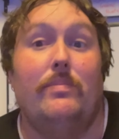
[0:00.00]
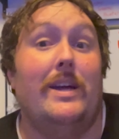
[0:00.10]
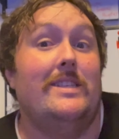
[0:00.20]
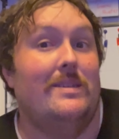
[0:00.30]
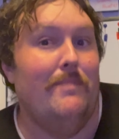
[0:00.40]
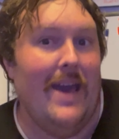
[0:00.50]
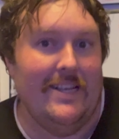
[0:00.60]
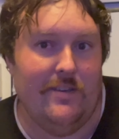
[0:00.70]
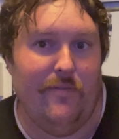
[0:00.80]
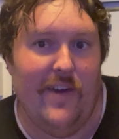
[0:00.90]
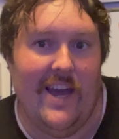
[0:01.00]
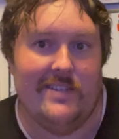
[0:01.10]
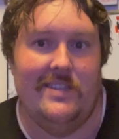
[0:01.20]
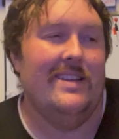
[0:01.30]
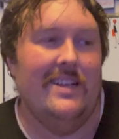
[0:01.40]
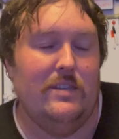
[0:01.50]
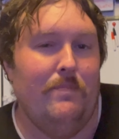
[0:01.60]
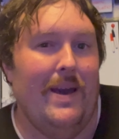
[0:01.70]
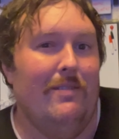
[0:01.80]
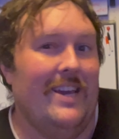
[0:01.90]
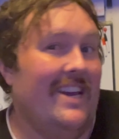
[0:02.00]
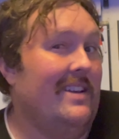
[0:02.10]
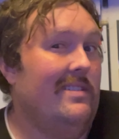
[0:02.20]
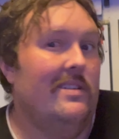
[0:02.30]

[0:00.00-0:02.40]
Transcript: played some Mass Effect. That's about it.